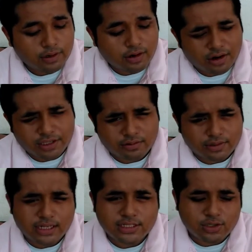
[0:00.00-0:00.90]
I would
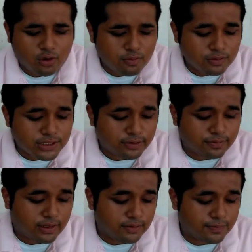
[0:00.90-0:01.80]
argue that it's almost
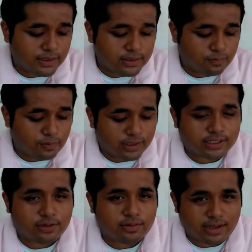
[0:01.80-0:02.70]
irrelevant
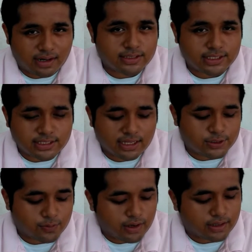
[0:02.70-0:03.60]
what the United
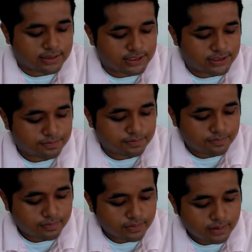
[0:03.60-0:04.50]
States wants.
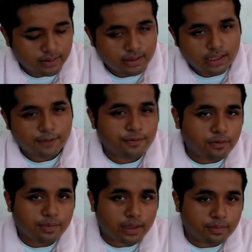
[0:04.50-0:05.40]

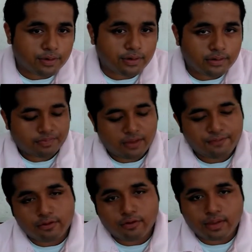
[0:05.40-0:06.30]
If you remember,
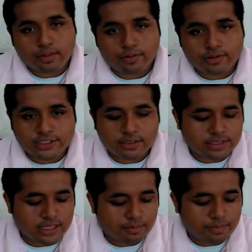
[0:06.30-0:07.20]
if you remember
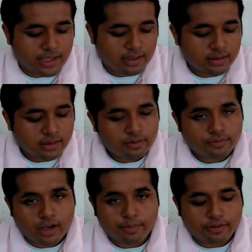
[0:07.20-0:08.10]
some time back,
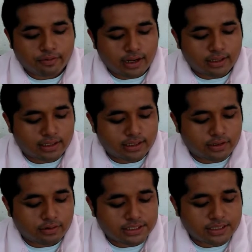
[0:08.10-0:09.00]
Robert
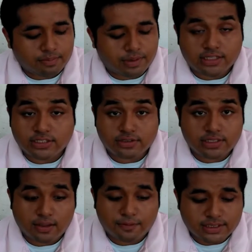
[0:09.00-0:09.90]
Riley, the U.S.
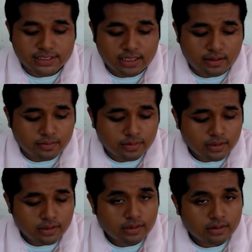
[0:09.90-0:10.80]
ambassador to FSM,